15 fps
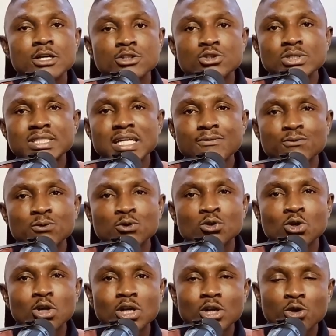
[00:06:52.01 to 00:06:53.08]
Joseph would
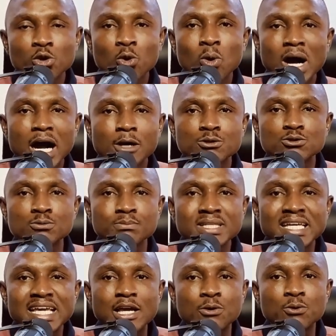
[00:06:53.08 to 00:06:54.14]
not know how to
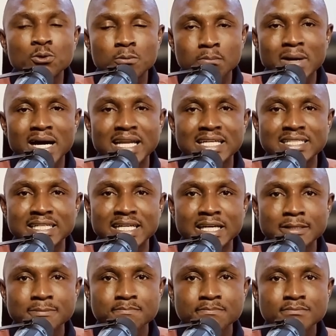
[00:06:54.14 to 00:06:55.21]
be a good manager